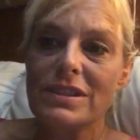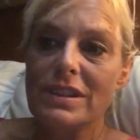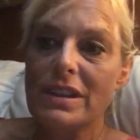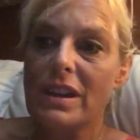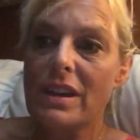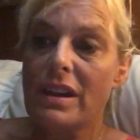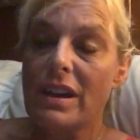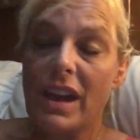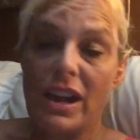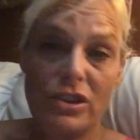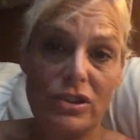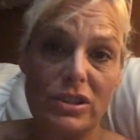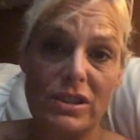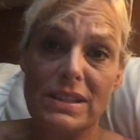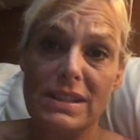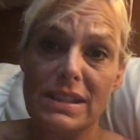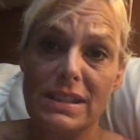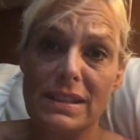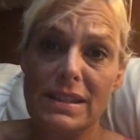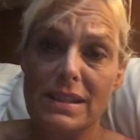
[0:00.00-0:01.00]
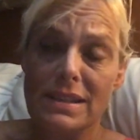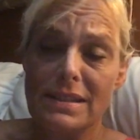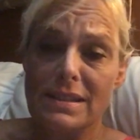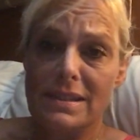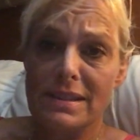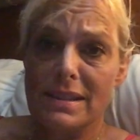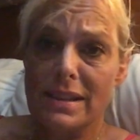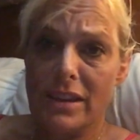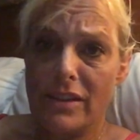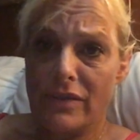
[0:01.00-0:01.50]
uh, actually did
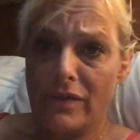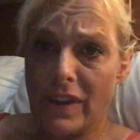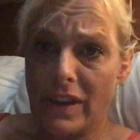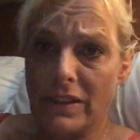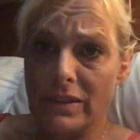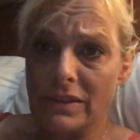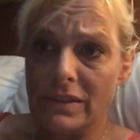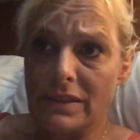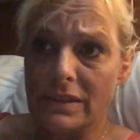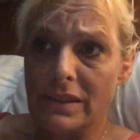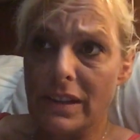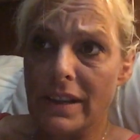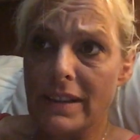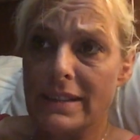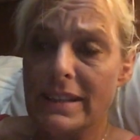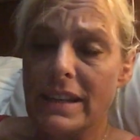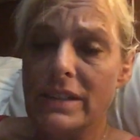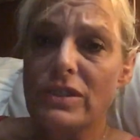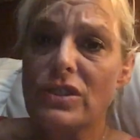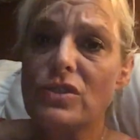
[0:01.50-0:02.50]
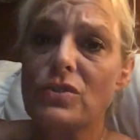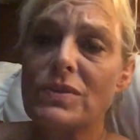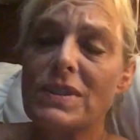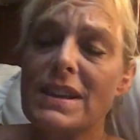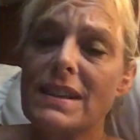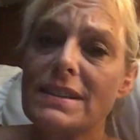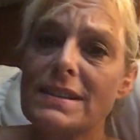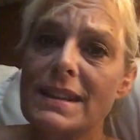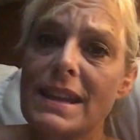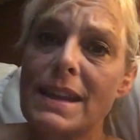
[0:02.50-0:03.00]
his uh, final uh, dentistry
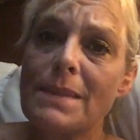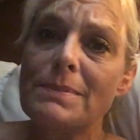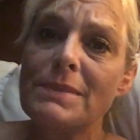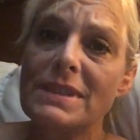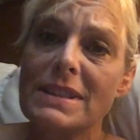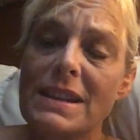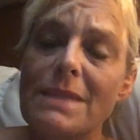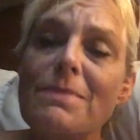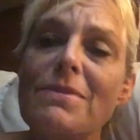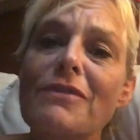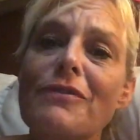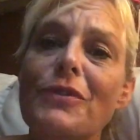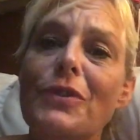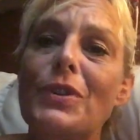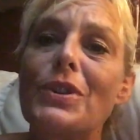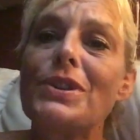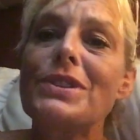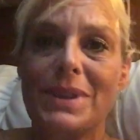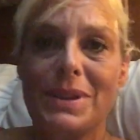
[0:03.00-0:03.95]
exam the day before.